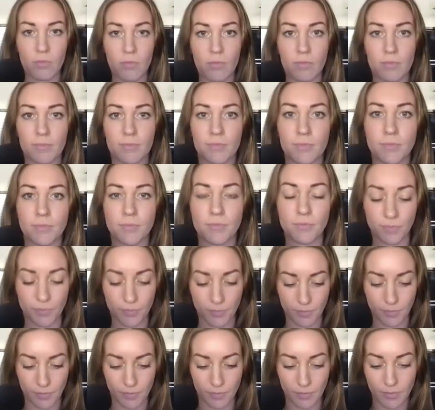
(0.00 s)

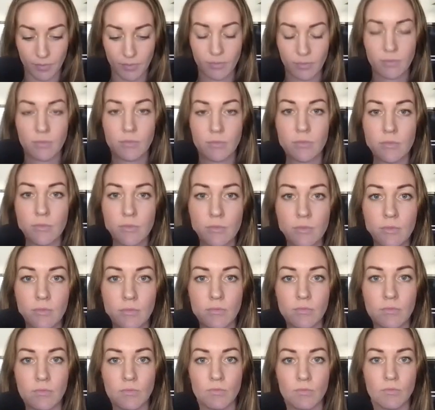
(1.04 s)

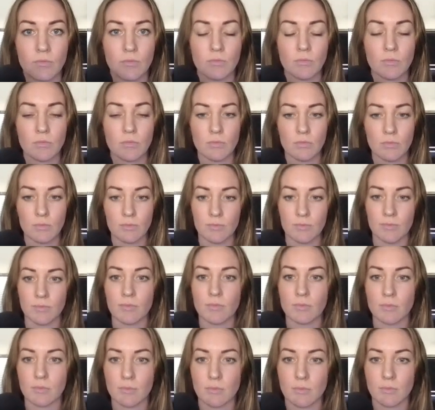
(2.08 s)

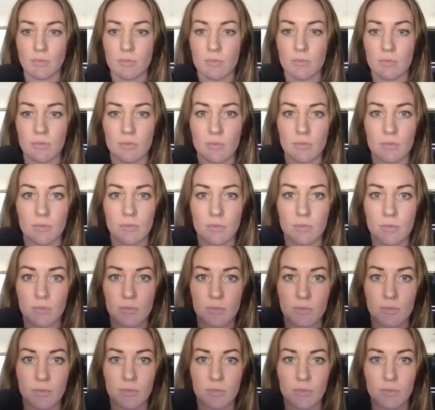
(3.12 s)

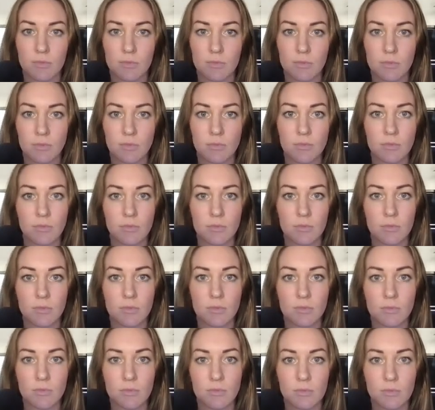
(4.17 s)

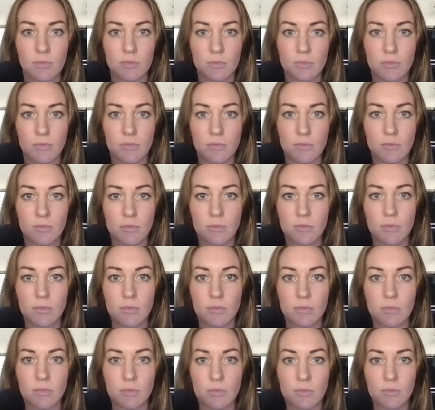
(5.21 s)

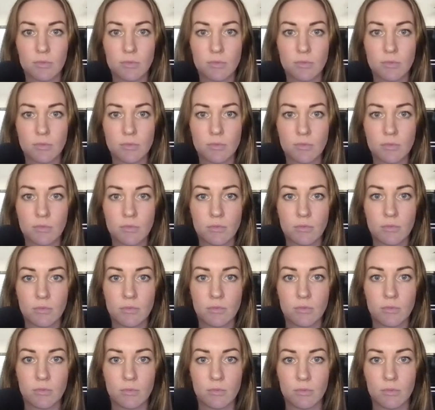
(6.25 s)

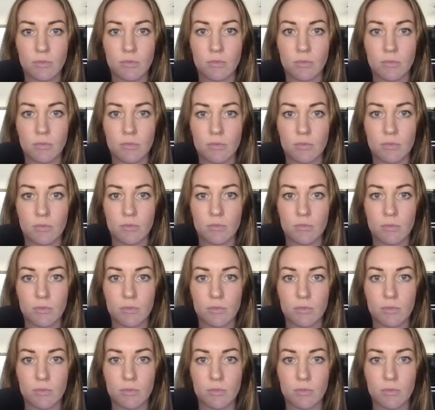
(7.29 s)
[no speech]